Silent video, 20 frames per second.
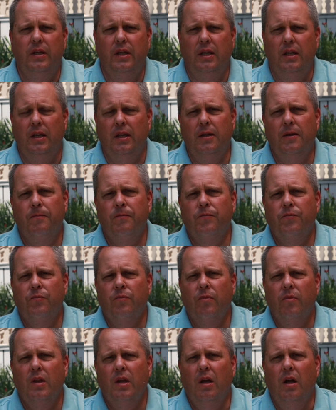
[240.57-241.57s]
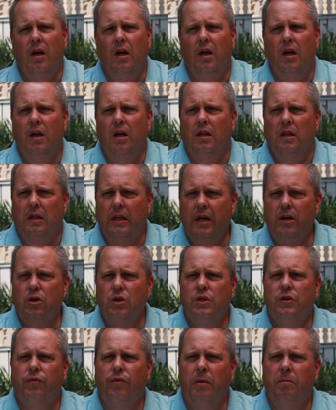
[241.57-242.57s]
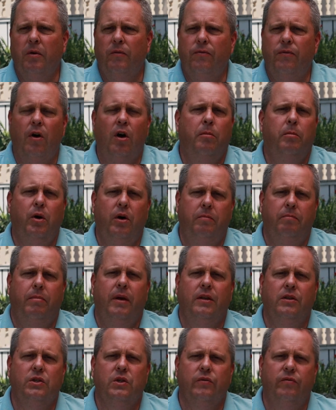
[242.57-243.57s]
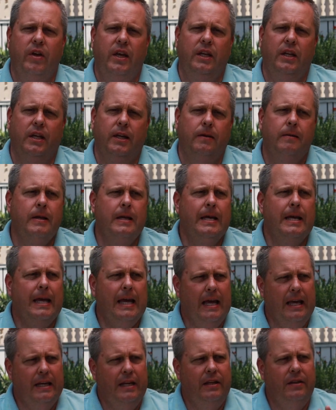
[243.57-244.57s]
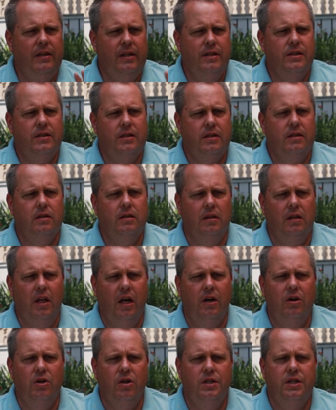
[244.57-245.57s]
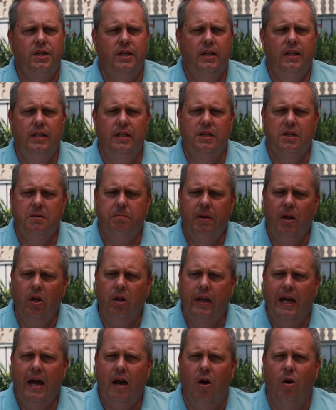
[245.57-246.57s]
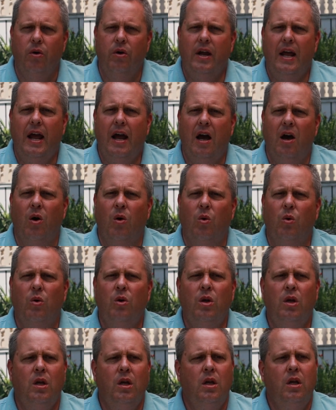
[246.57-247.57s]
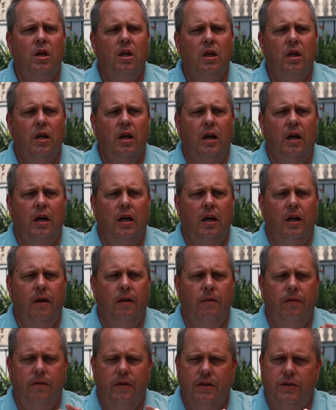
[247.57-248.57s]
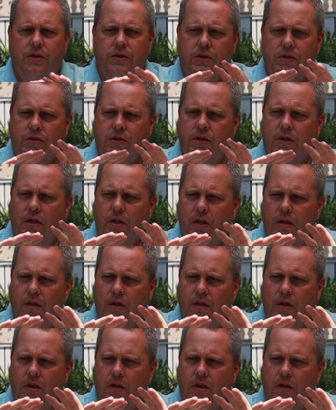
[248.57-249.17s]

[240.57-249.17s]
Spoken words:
the Letters from a Farmer in Pennsylvania. And in these letters, he spelled out how this